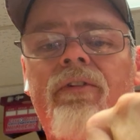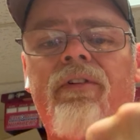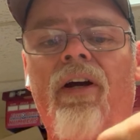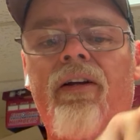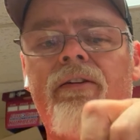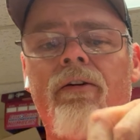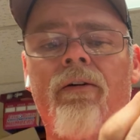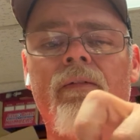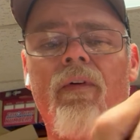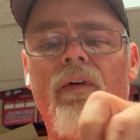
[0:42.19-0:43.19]
to
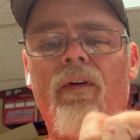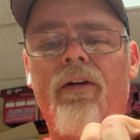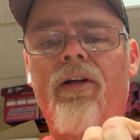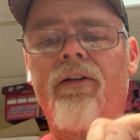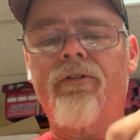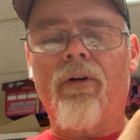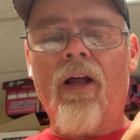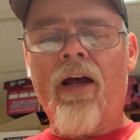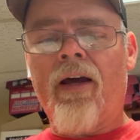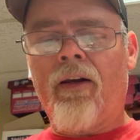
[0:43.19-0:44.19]
cut your
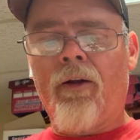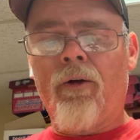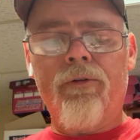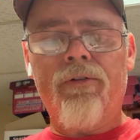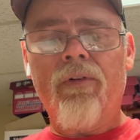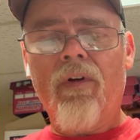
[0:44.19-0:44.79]
line loose.